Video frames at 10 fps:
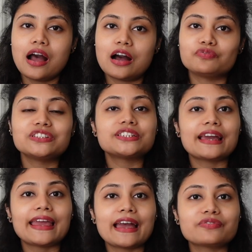uh, which
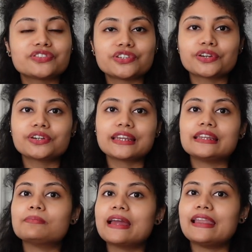I have shared
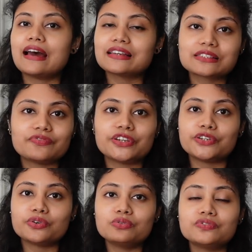in my last
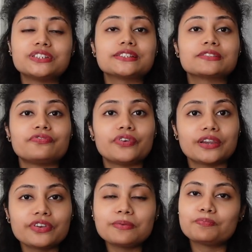video which is
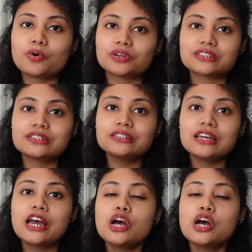very important